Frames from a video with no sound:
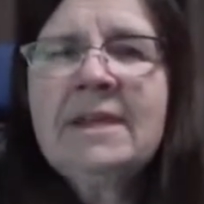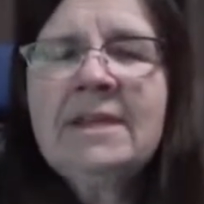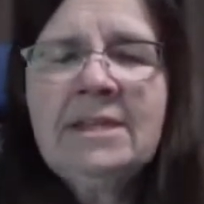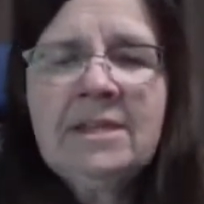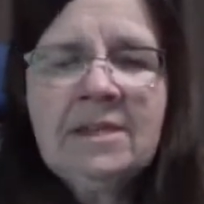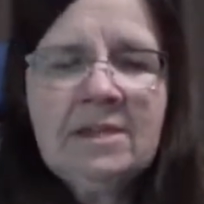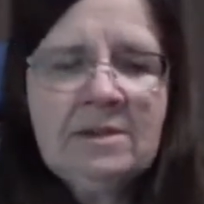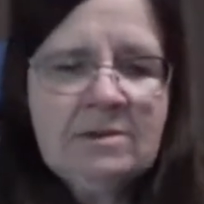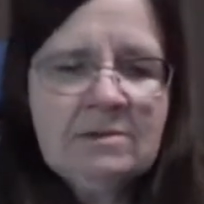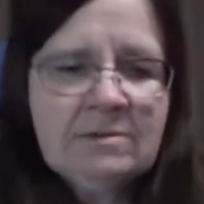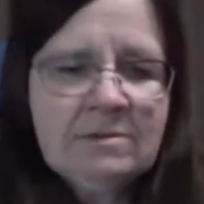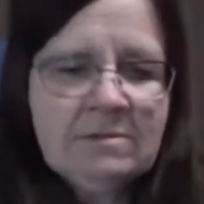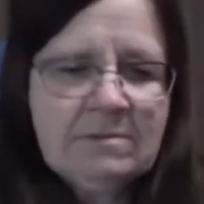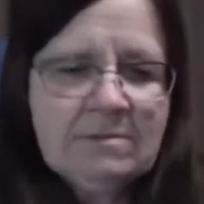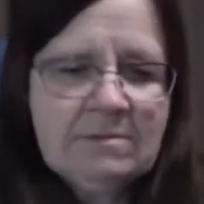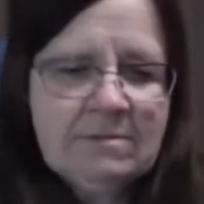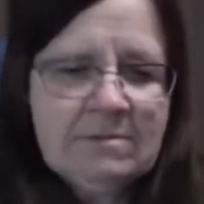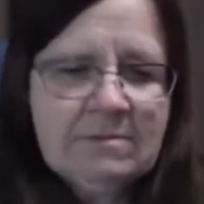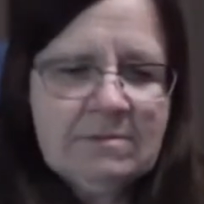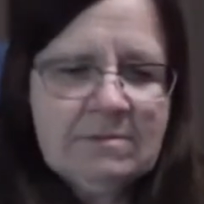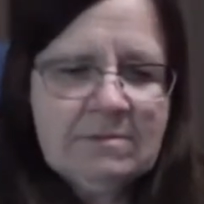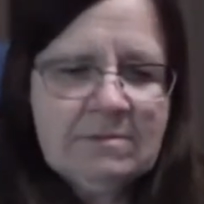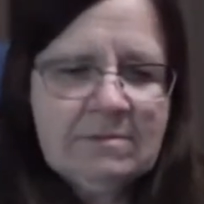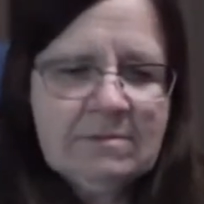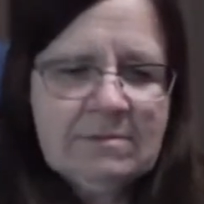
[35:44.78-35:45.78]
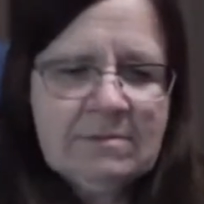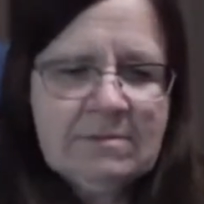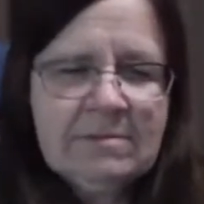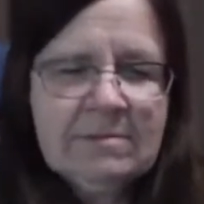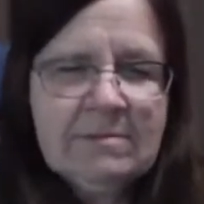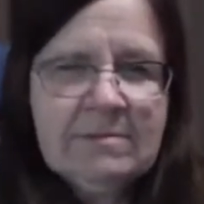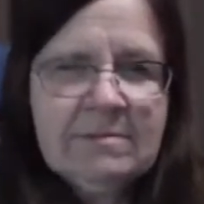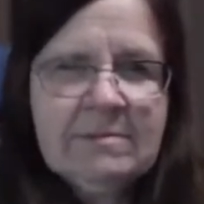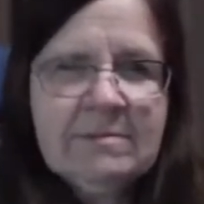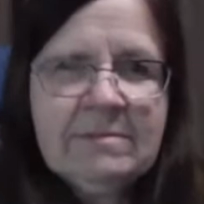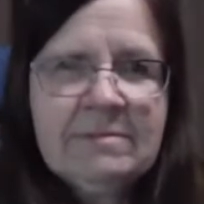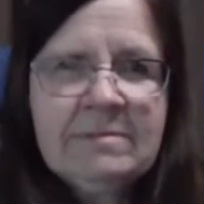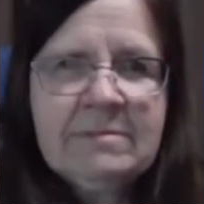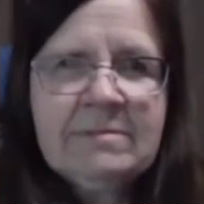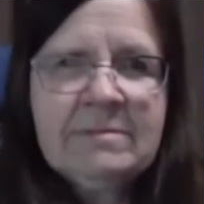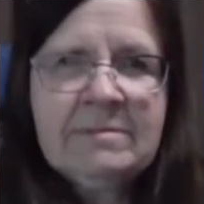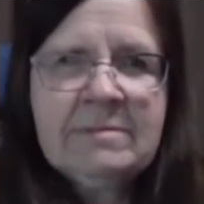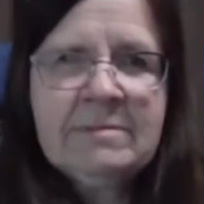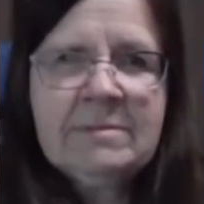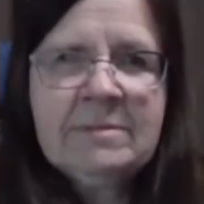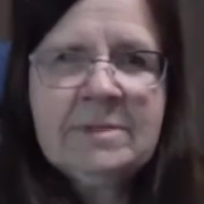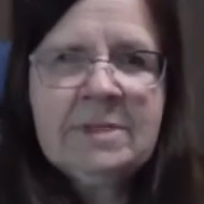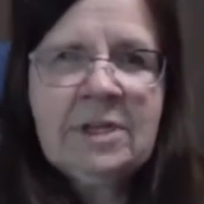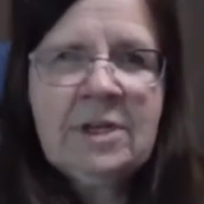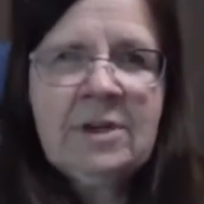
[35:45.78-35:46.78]
I don't.
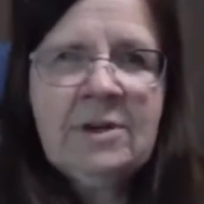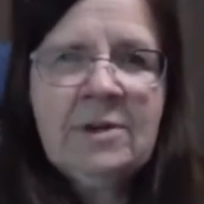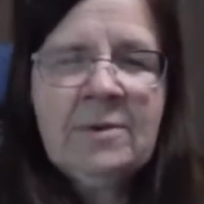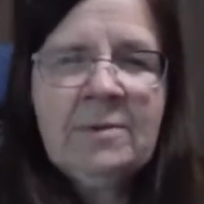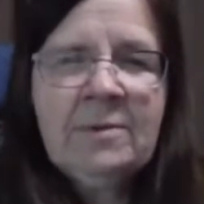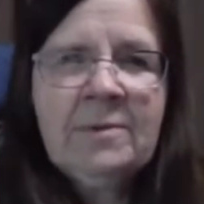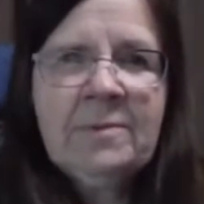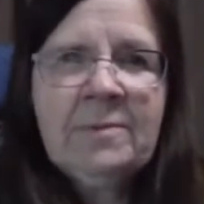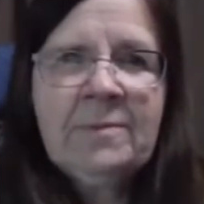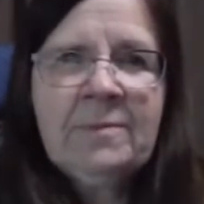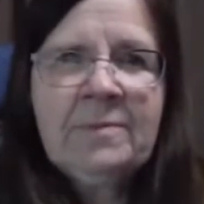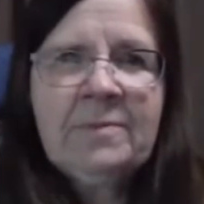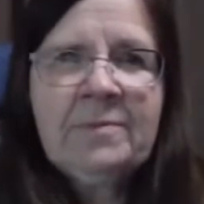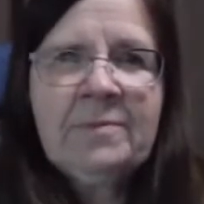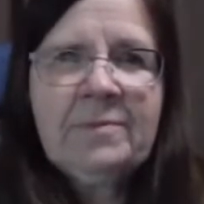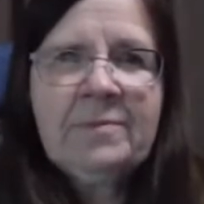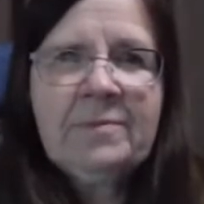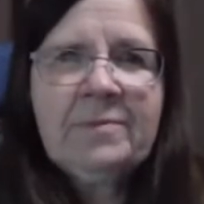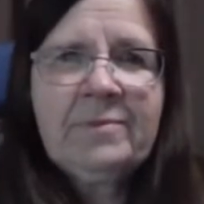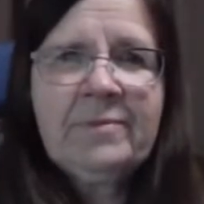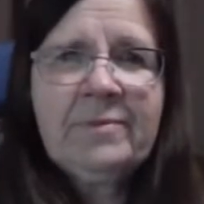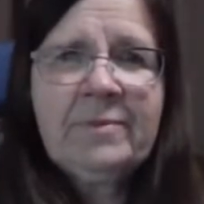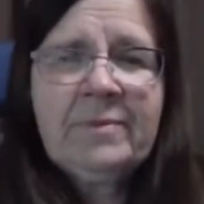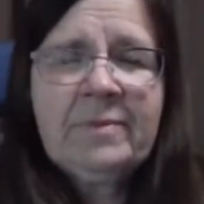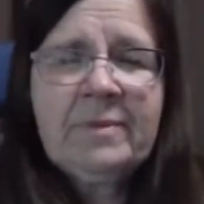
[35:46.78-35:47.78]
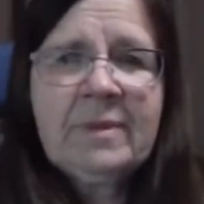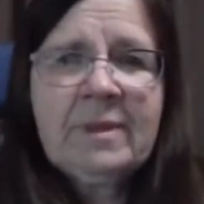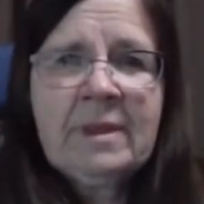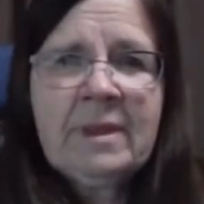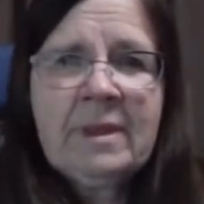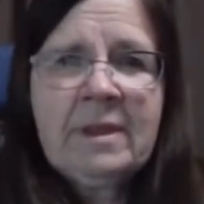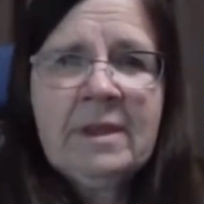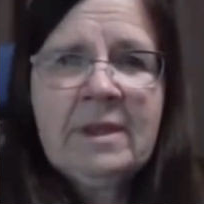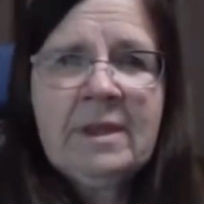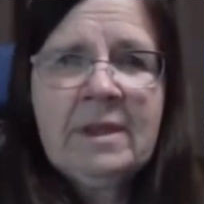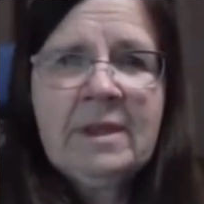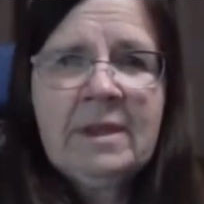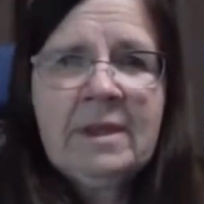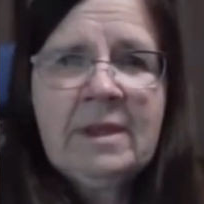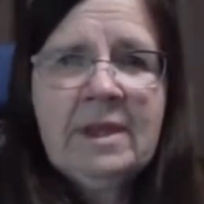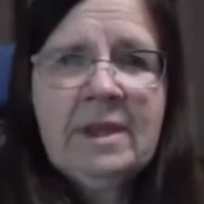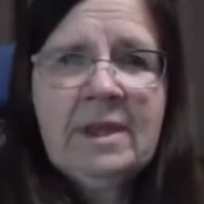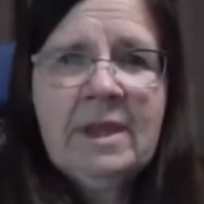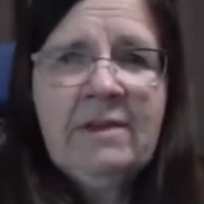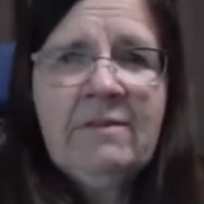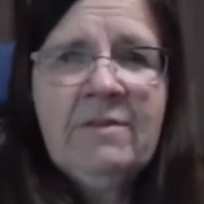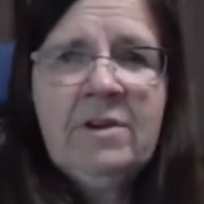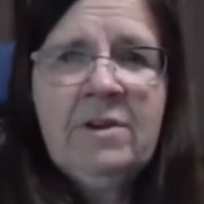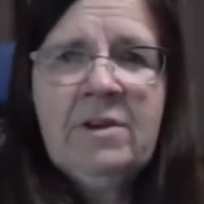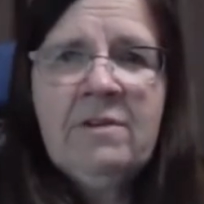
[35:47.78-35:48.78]
So I
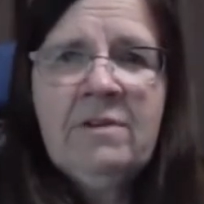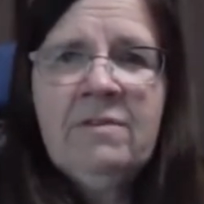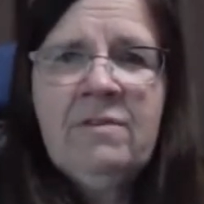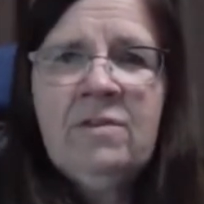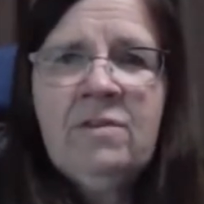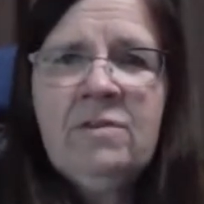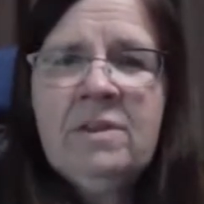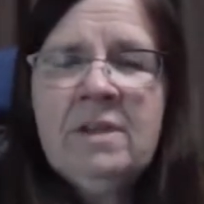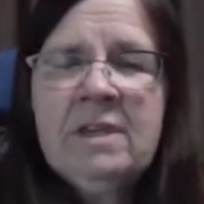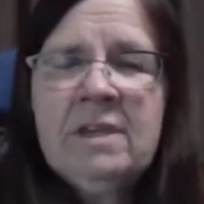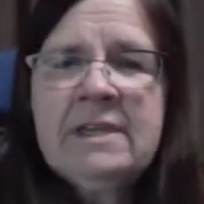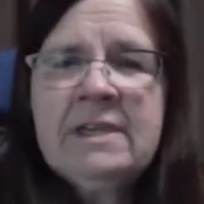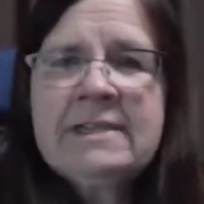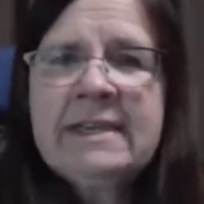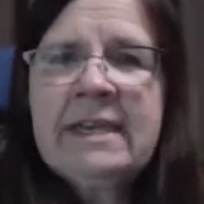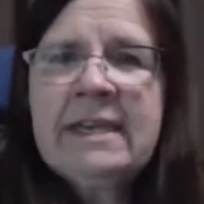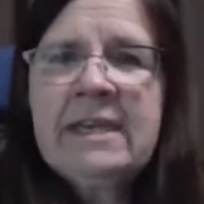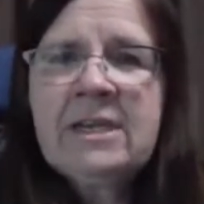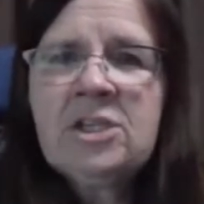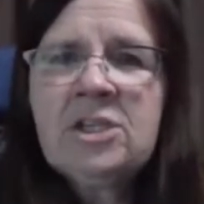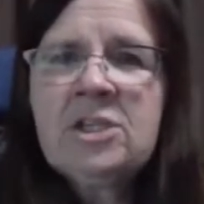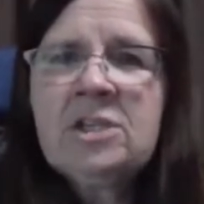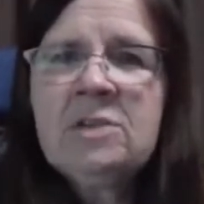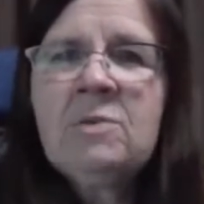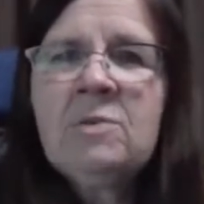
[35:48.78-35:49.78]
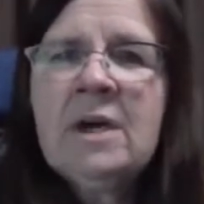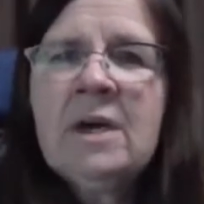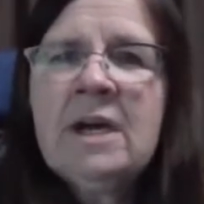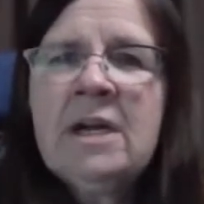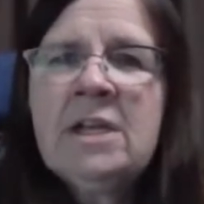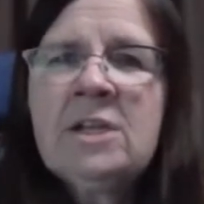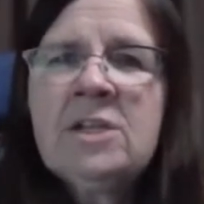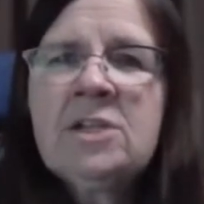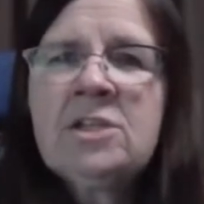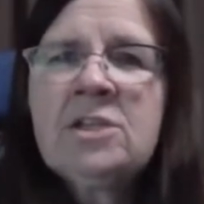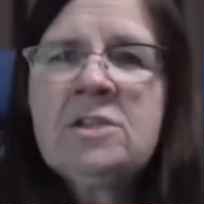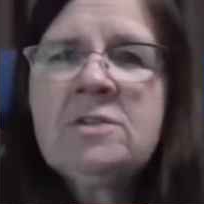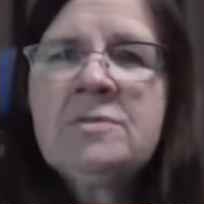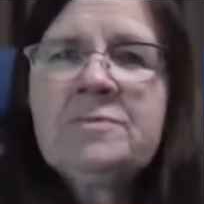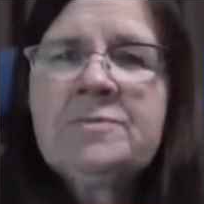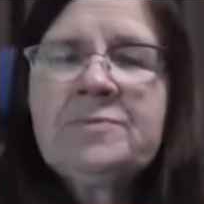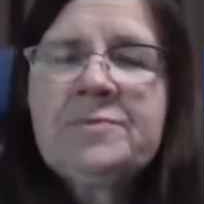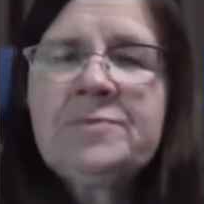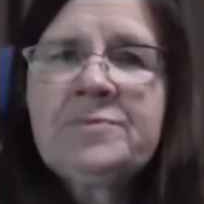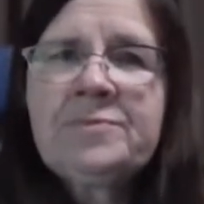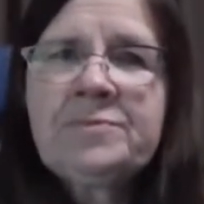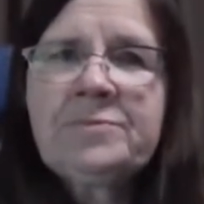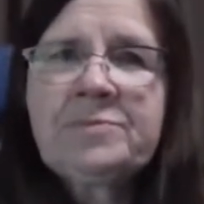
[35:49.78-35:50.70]
have very few things I actually watch.